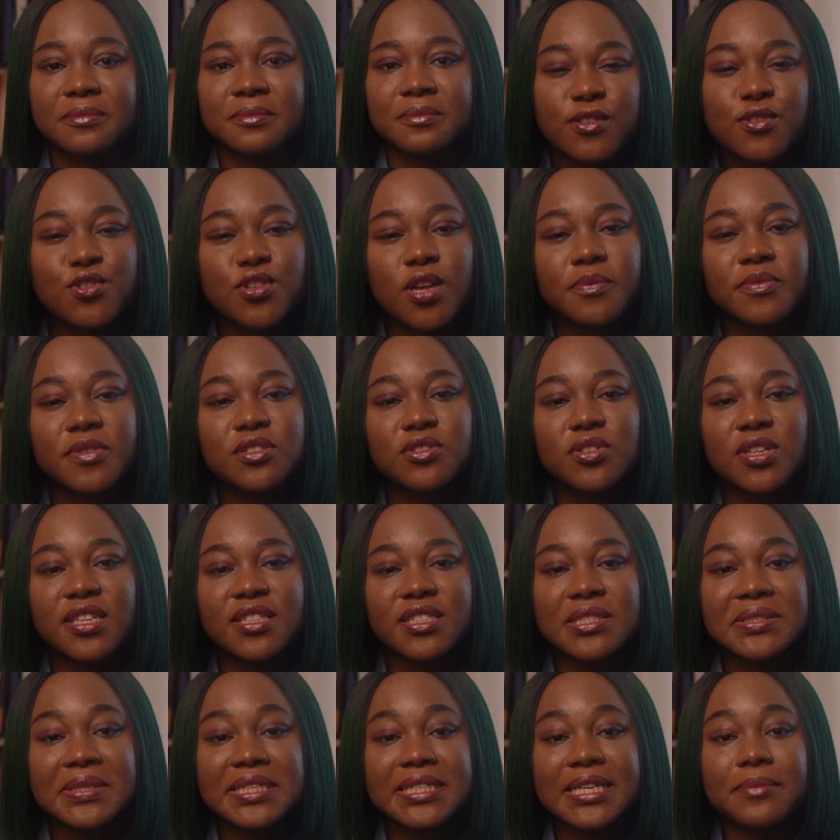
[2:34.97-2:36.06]
Something to
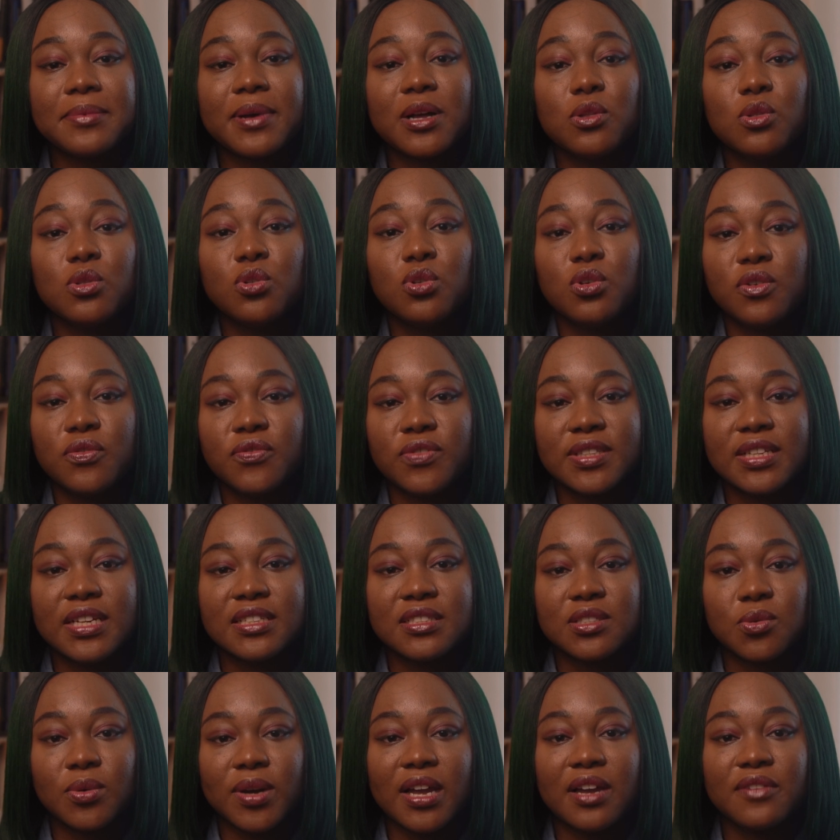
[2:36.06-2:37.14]
iterate about low fidelity
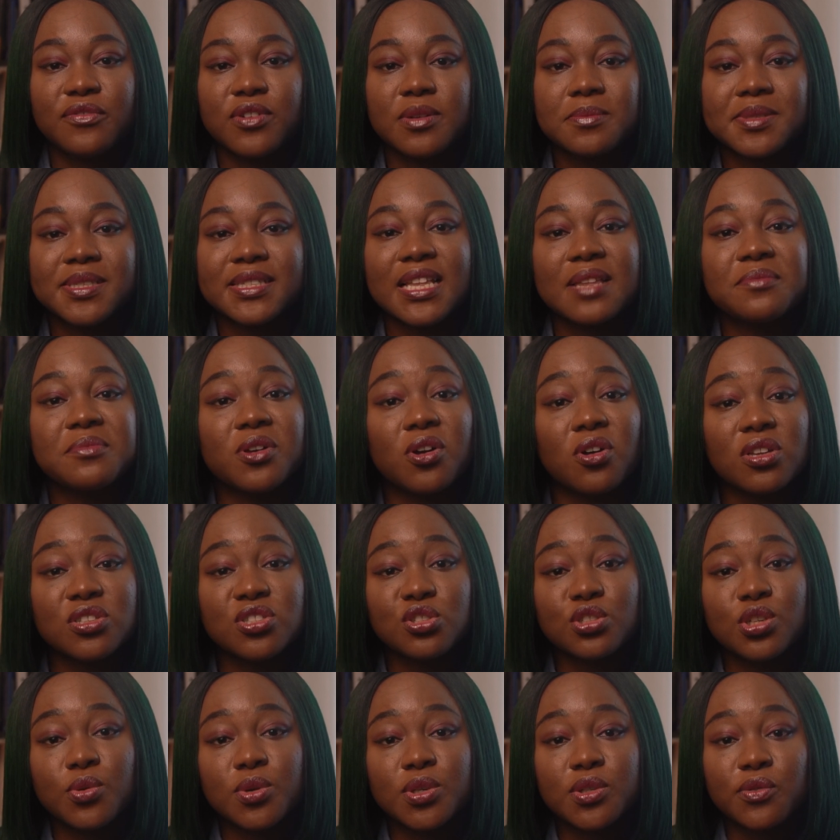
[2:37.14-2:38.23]
wireframes is that because you
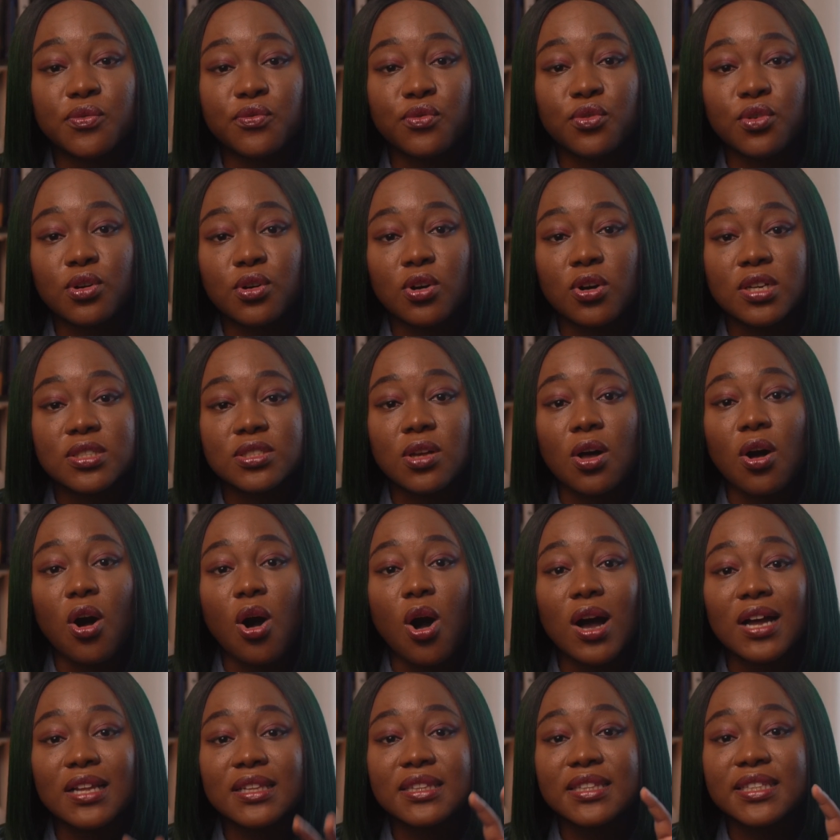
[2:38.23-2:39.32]
don't want to focus
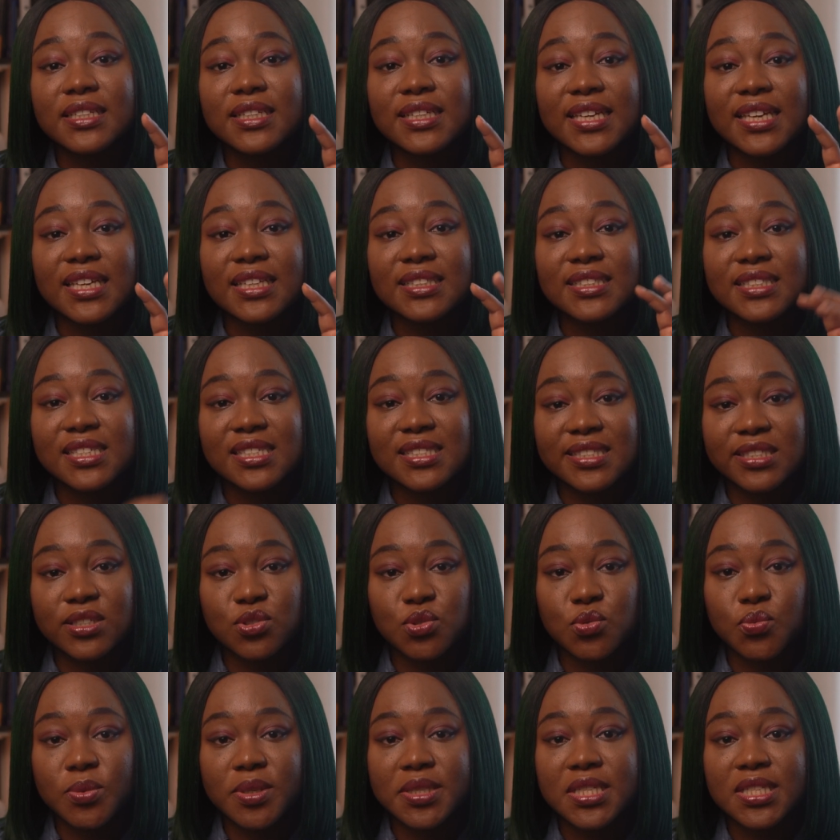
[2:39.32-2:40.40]
on the
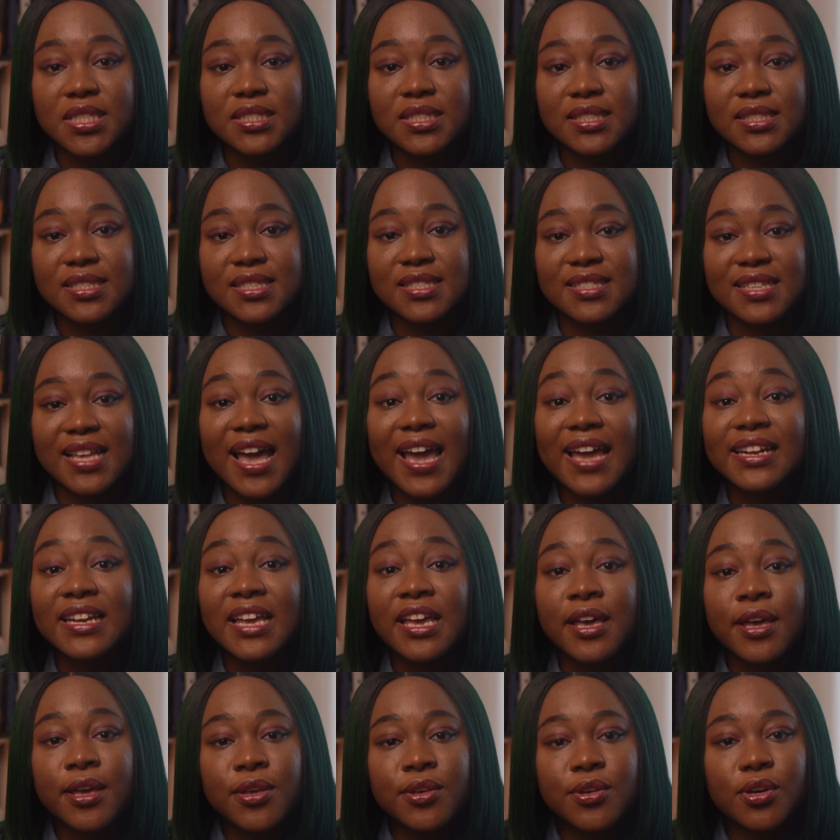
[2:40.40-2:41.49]
details within the design,
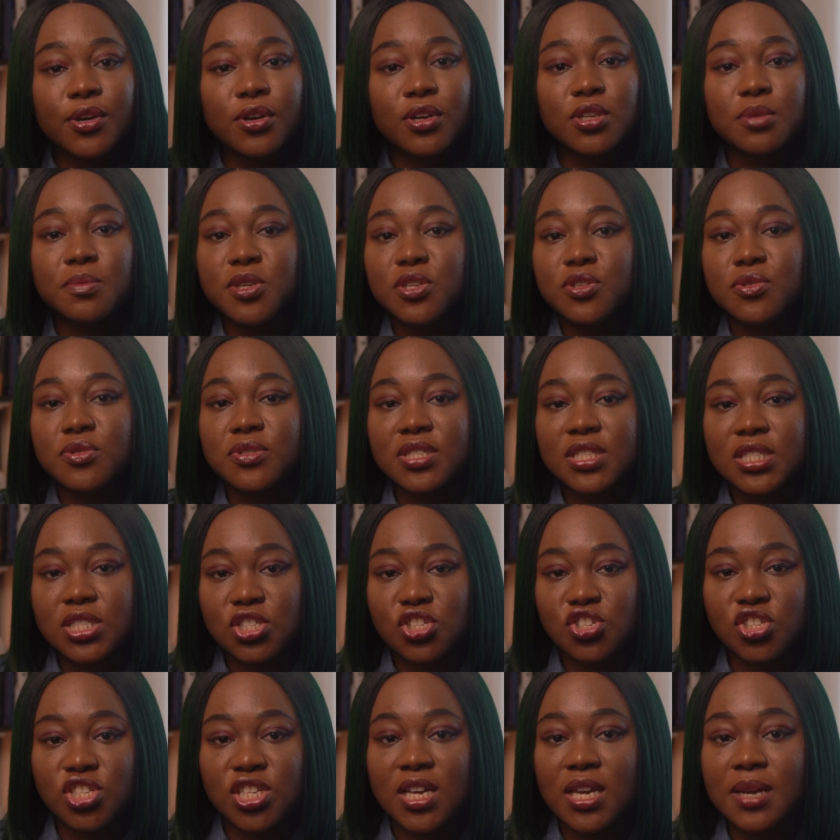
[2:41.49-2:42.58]
you're going to be using
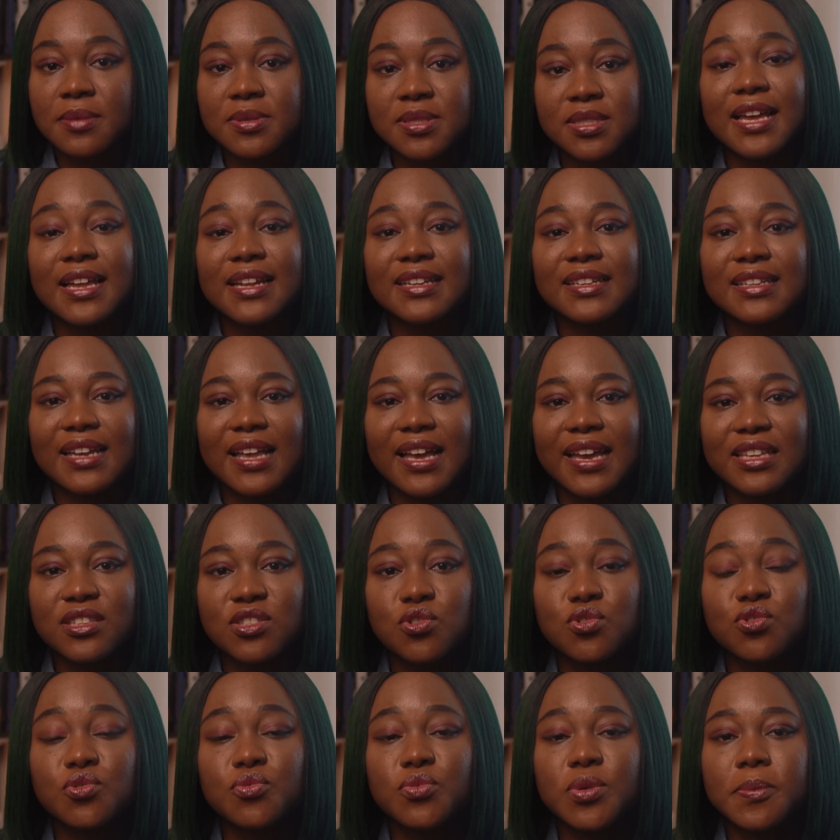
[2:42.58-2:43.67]
shapes and lines
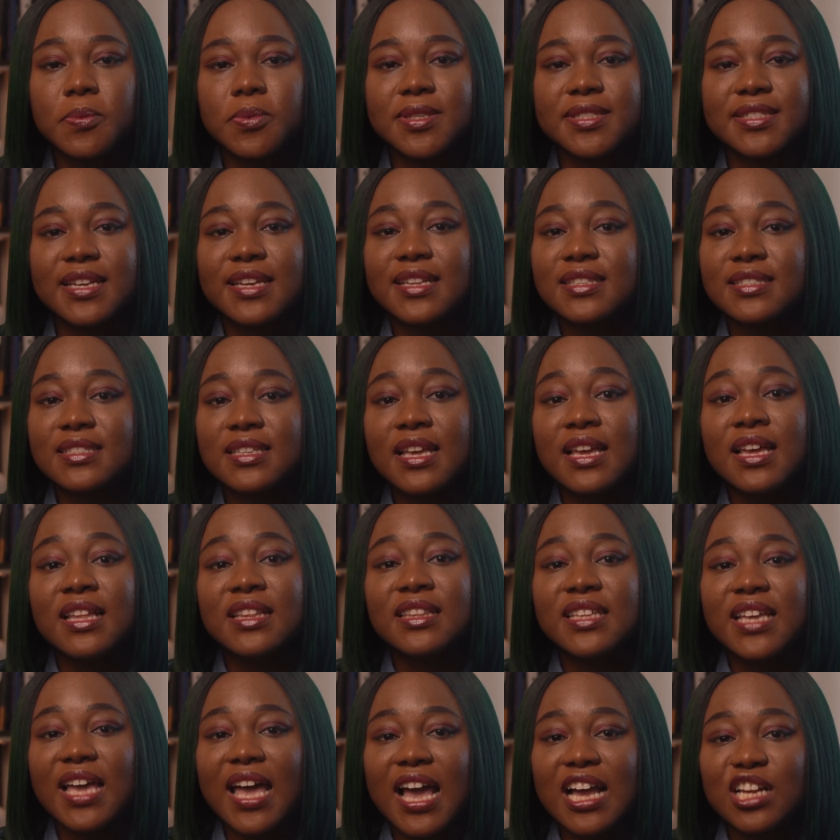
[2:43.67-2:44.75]
to represent
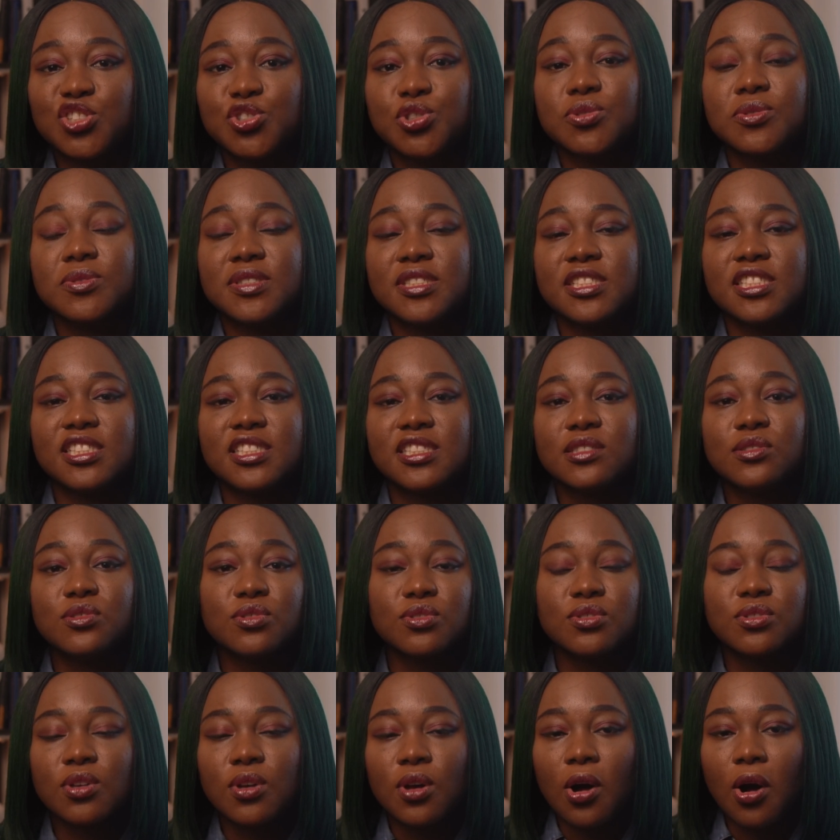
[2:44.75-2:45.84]
the actual
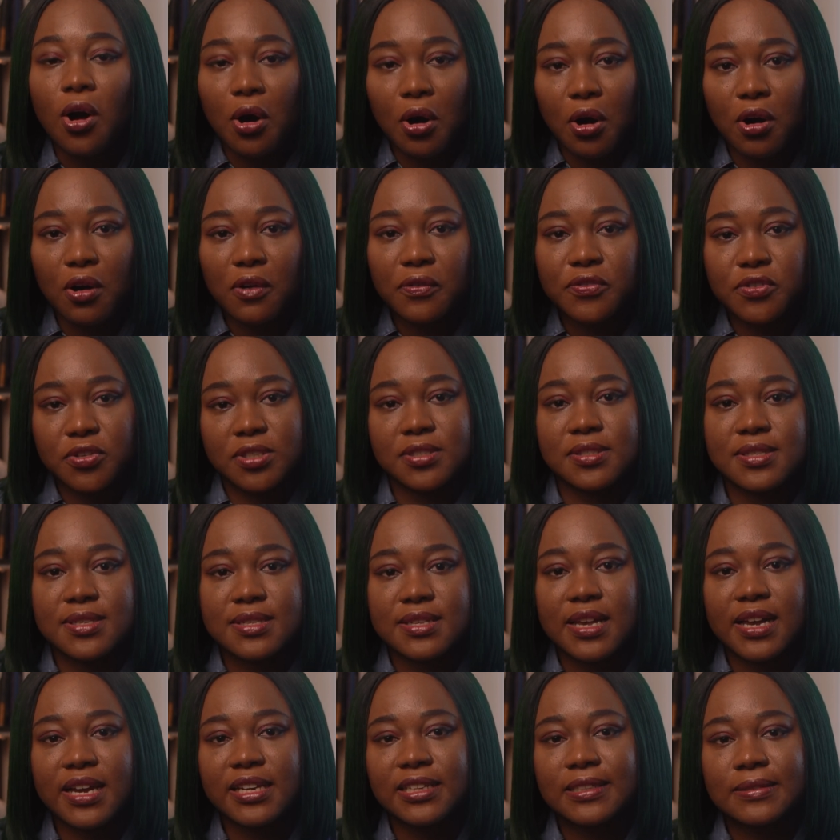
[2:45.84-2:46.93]
details of your
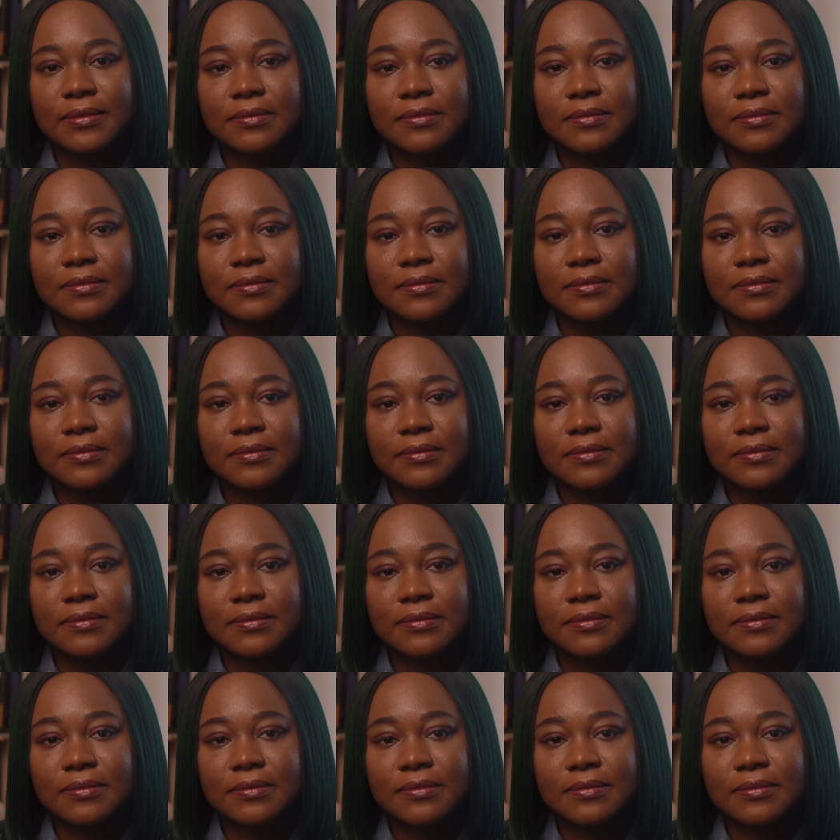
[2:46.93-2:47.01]
design.